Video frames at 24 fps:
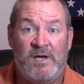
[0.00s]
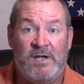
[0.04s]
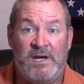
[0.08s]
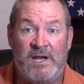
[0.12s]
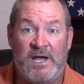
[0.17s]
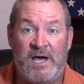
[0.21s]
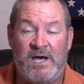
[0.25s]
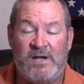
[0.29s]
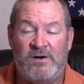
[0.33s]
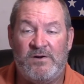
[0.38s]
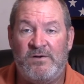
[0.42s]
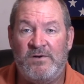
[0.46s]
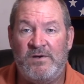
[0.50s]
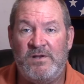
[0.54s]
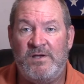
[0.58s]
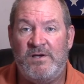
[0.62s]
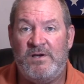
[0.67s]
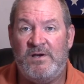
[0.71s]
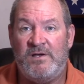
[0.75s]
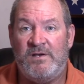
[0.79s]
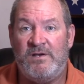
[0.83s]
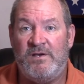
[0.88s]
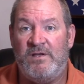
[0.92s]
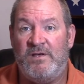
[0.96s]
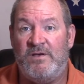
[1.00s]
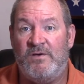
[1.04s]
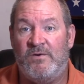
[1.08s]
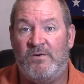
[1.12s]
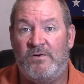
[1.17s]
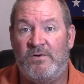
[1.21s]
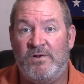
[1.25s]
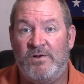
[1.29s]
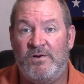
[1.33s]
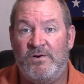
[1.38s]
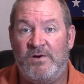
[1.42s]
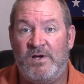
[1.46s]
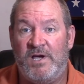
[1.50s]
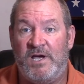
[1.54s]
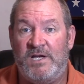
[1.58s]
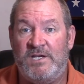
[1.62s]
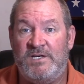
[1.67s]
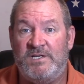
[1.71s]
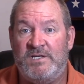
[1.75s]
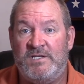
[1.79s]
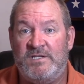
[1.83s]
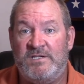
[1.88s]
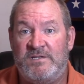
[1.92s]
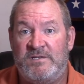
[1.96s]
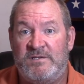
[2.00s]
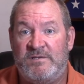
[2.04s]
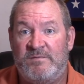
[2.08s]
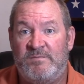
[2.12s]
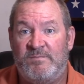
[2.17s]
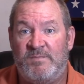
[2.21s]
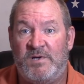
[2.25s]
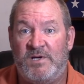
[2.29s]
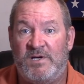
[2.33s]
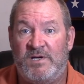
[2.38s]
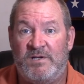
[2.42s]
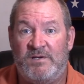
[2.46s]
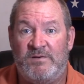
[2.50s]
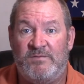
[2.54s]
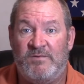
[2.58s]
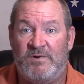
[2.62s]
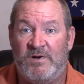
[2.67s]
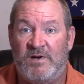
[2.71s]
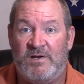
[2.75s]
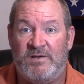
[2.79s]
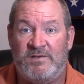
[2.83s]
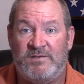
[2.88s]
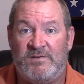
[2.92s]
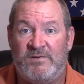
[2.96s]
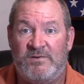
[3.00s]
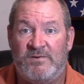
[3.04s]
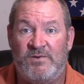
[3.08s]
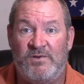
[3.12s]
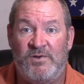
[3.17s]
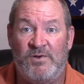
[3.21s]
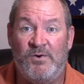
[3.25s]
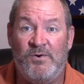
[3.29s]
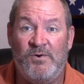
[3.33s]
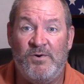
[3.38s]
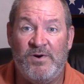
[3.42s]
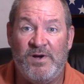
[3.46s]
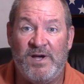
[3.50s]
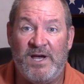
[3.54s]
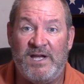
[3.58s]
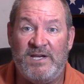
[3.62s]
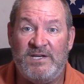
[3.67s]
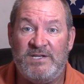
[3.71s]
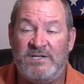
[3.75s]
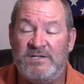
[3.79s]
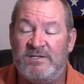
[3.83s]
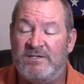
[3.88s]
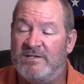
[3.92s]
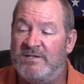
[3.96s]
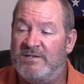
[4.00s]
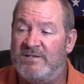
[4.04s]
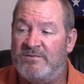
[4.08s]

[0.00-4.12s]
Not only on the older edges, but we're also newer edges.